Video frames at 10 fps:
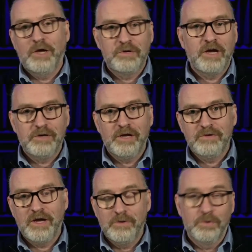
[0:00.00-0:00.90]
no-code,
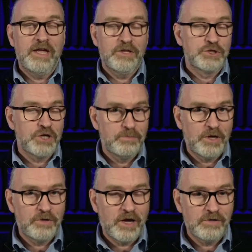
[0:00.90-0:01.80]
low-code, or hear the term
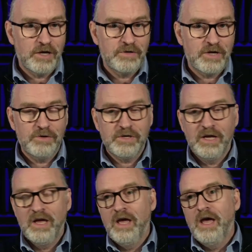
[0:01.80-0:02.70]
no-code, low-code.
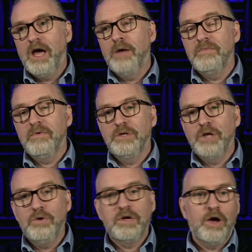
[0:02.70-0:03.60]

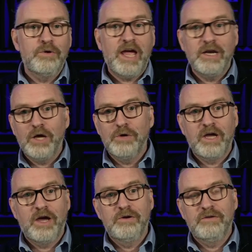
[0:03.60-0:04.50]
No-code and
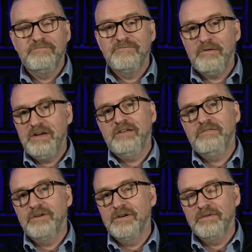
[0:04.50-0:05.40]
low-code are very
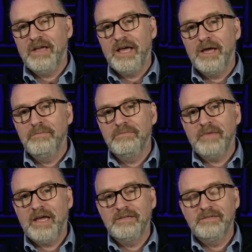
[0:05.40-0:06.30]
different,
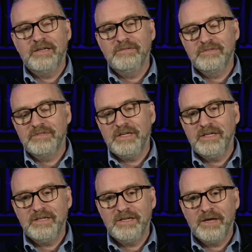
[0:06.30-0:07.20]
and
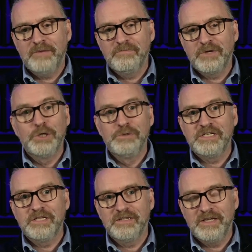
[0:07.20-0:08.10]
the
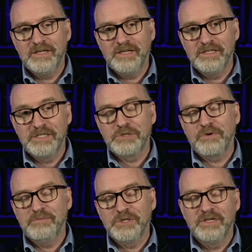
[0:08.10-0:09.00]
clues in the
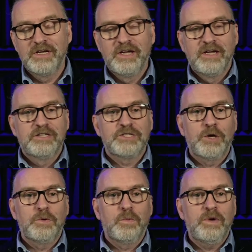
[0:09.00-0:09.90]
description.
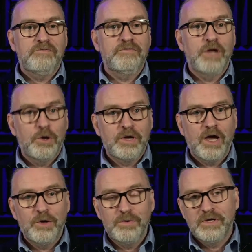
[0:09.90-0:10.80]
So with
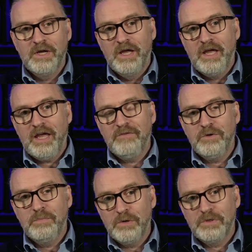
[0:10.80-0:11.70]
no-code, if
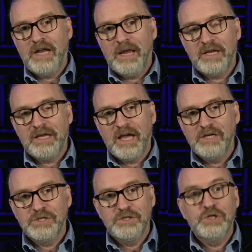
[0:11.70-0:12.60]
you build an
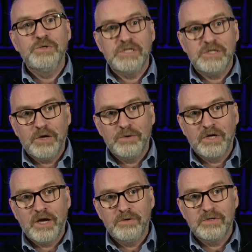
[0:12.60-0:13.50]
application using
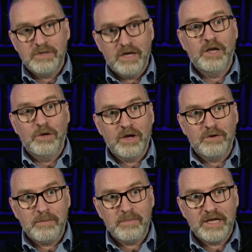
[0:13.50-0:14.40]
no-code, a
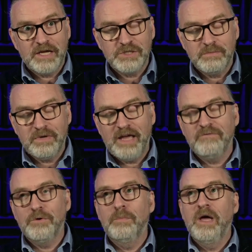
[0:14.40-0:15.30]
no-code application
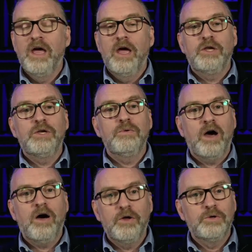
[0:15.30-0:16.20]
platform, you
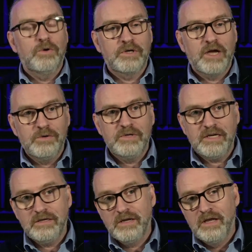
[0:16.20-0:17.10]
are not
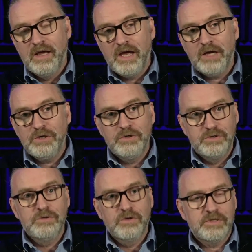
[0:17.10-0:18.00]
coding. You
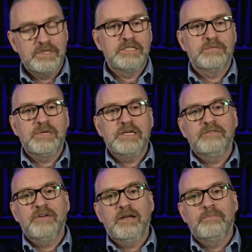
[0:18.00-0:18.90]
do not need to be a
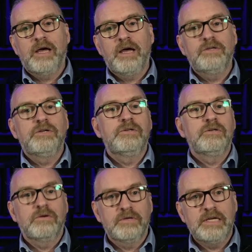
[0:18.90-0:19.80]
developer, and you
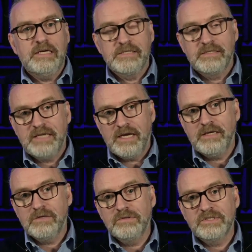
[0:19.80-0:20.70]
do not need
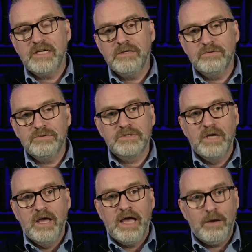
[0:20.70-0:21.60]
technical skills.
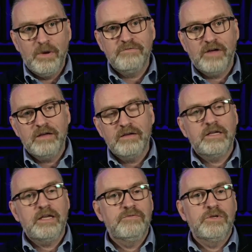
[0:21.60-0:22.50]
However,
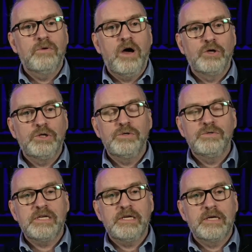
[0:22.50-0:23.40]
if you are
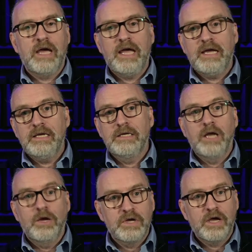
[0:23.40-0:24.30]
using a
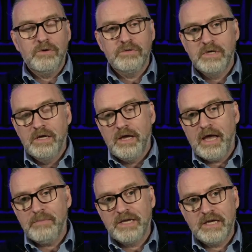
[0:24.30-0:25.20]
low-code
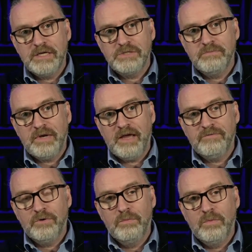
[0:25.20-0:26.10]
application
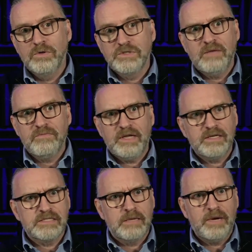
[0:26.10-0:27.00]
platform or
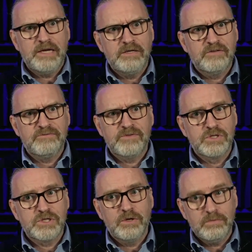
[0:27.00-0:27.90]
something that's a blend of
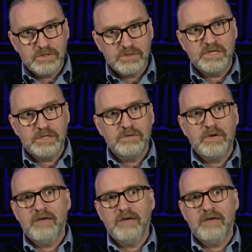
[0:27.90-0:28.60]
the two, because we do